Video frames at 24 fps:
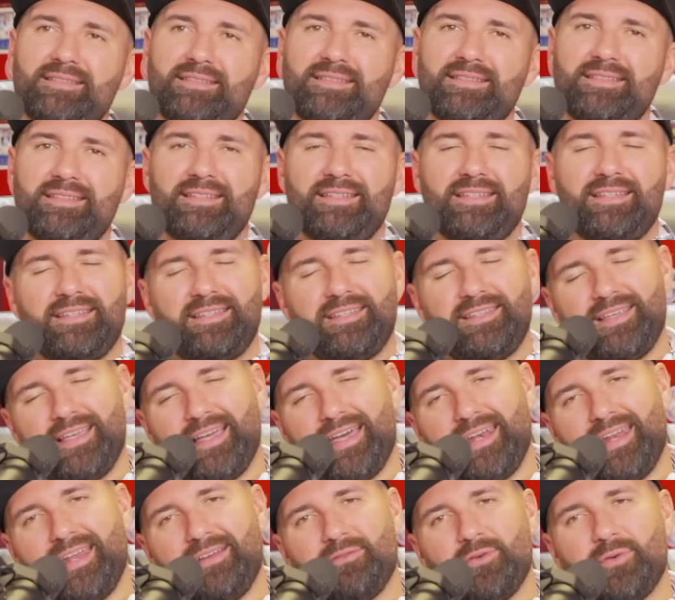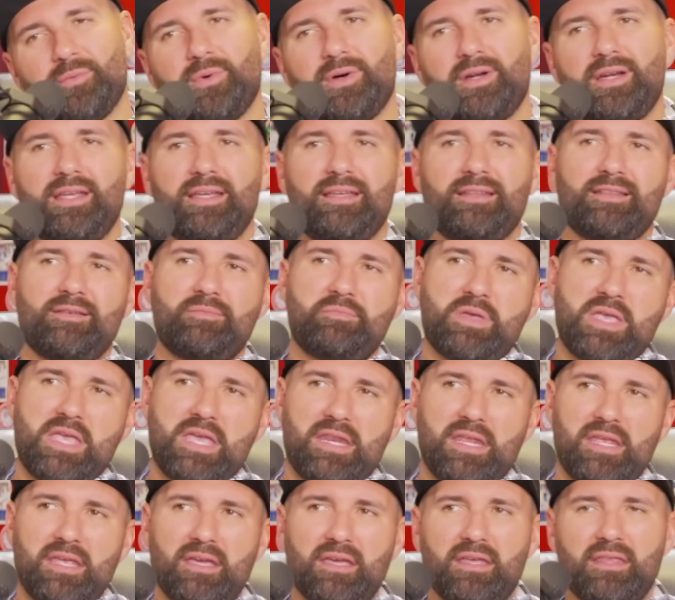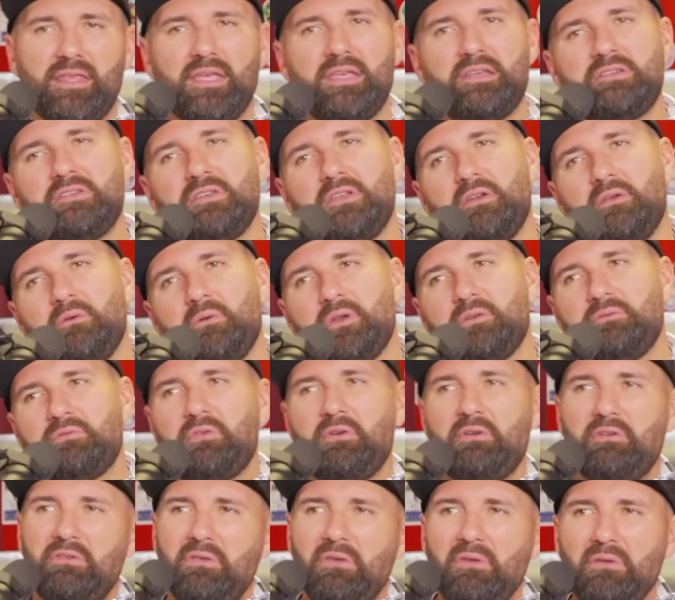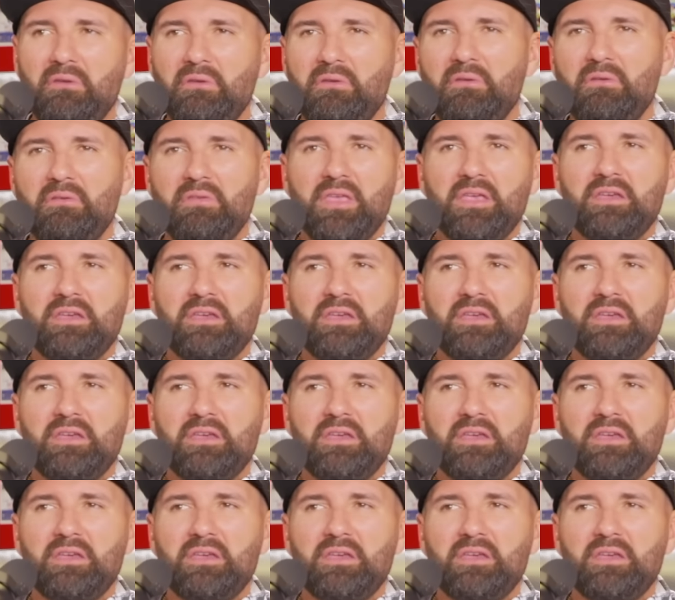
you got everybody in the media. They should have went for two.